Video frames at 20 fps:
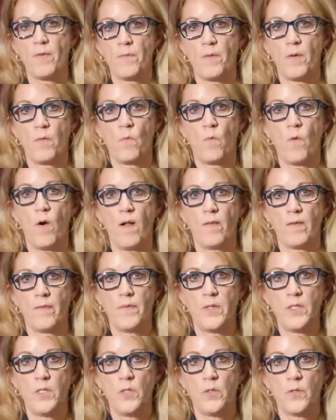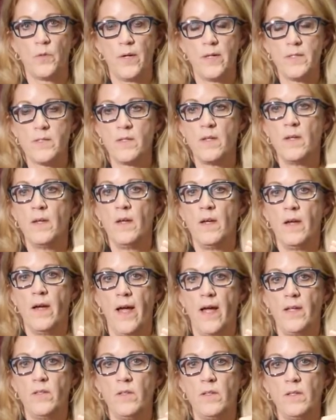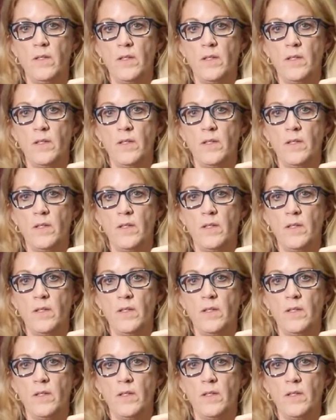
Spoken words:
from the wall of the uterus. And